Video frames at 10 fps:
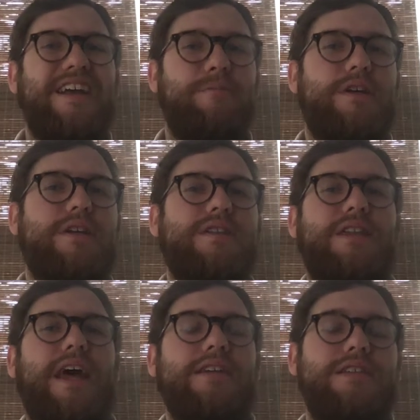because
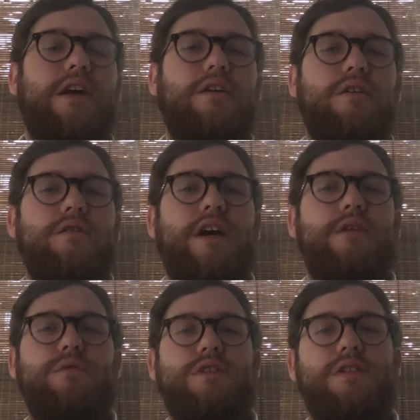that's how
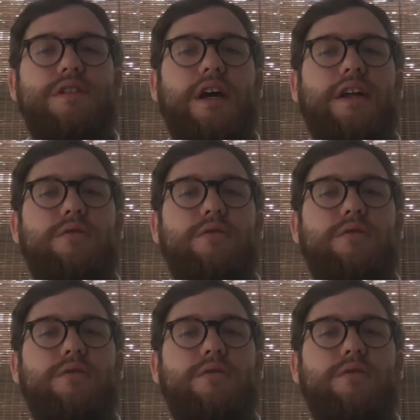online was designed.